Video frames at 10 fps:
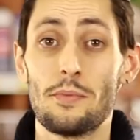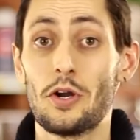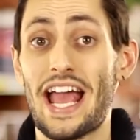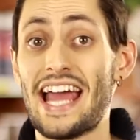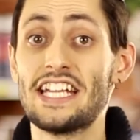about
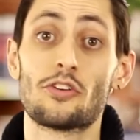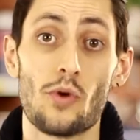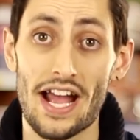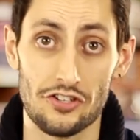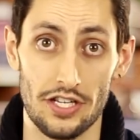any
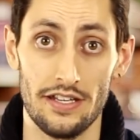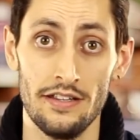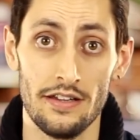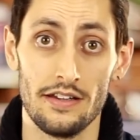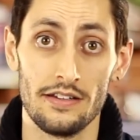direction.
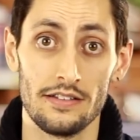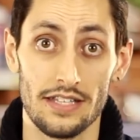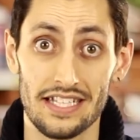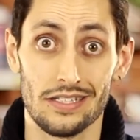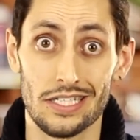
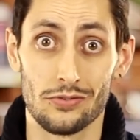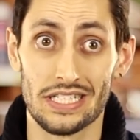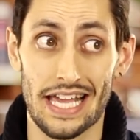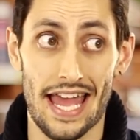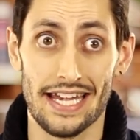Like
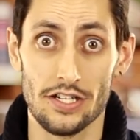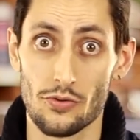literally any